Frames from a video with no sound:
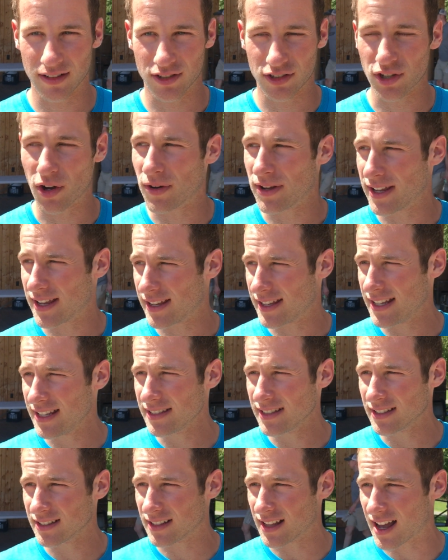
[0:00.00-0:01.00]
So he,
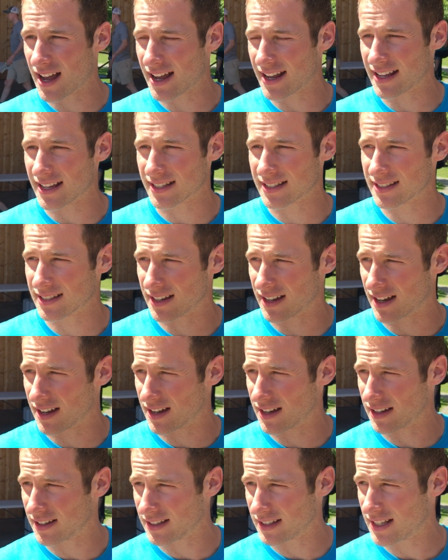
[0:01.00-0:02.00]
he's Elias.
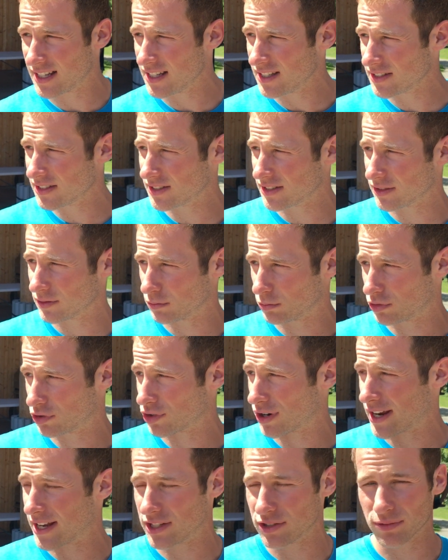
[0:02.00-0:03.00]
Uh, he's
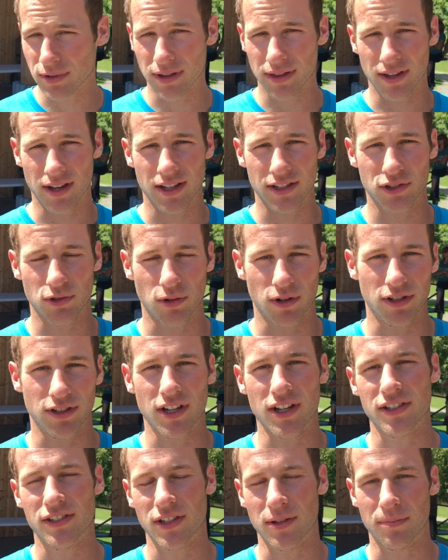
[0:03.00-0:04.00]
trains with us or
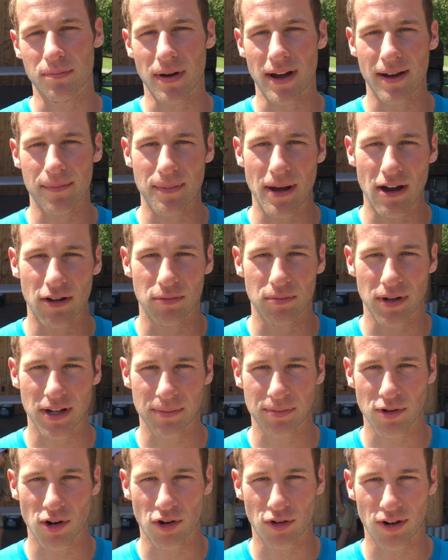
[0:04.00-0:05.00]
does the mountain
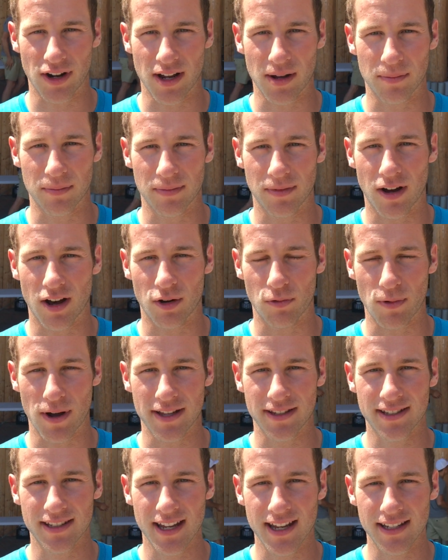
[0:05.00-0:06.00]
bike program on
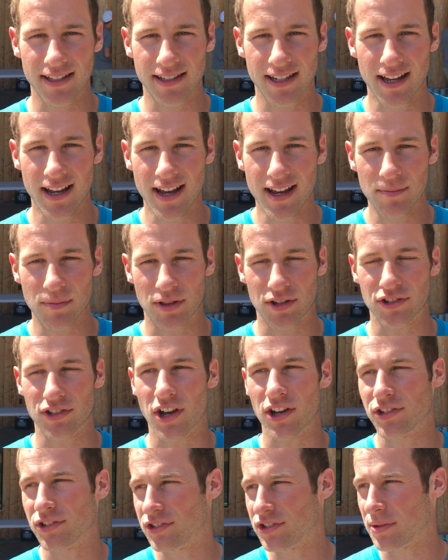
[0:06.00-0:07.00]
Wednesdays. There's
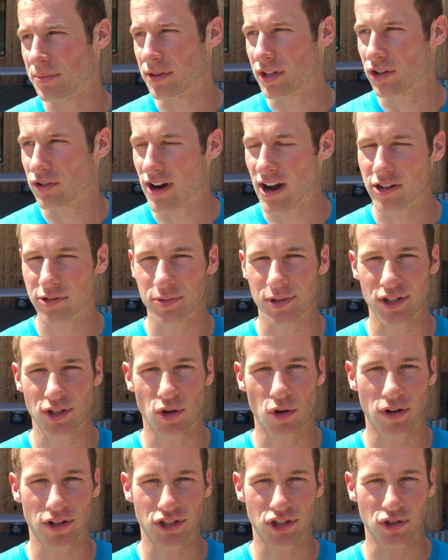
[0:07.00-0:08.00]
also some of the Craftsbury
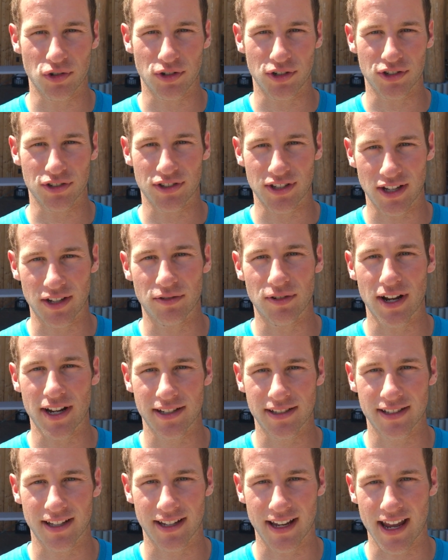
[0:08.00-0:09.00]
Nordic juniors that
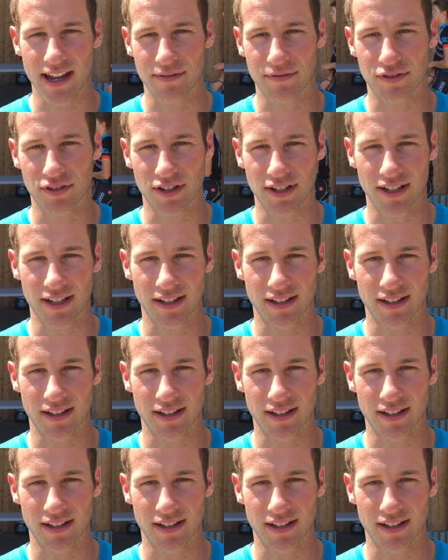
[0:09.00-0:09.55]
race, like Avery